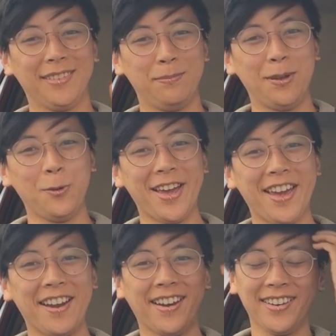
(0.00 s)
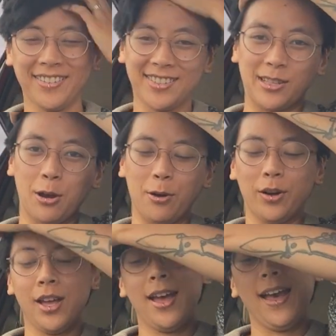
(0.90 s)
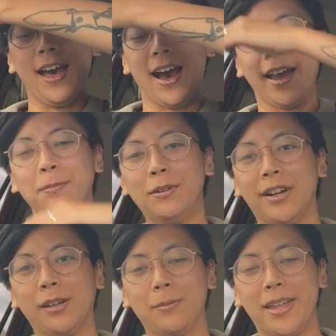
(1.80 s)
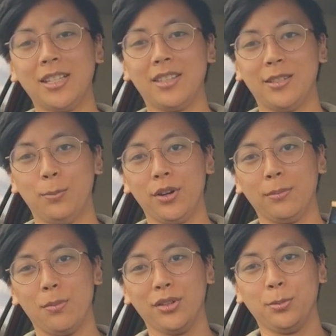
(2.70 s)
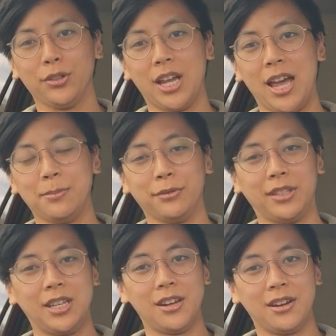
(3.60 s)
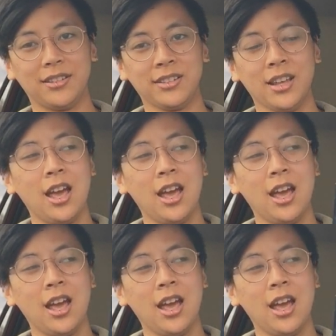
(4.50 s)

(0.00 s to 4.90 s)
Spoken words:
Beware. So I've been recommended this book multiple times over the years,